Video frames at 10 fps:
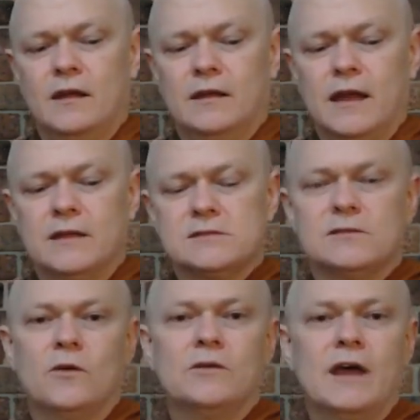that can
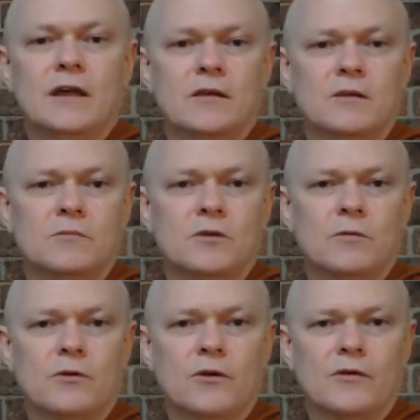slow down a
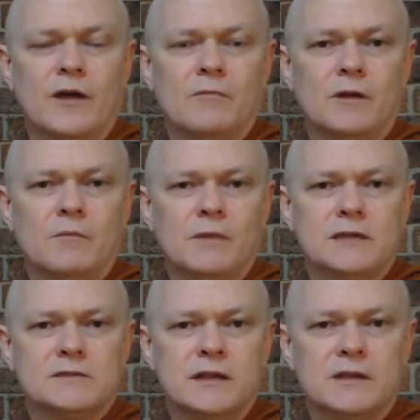computer program, but it
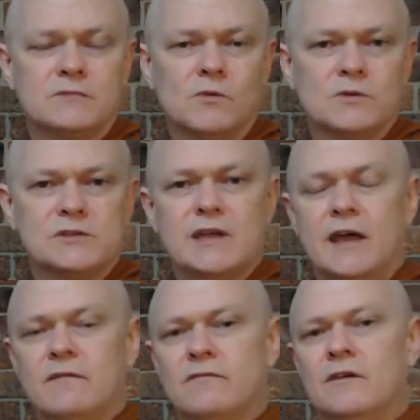means that it's more
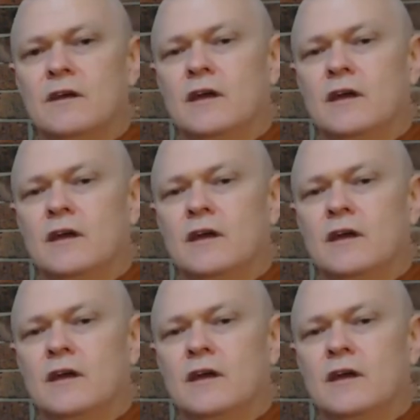safe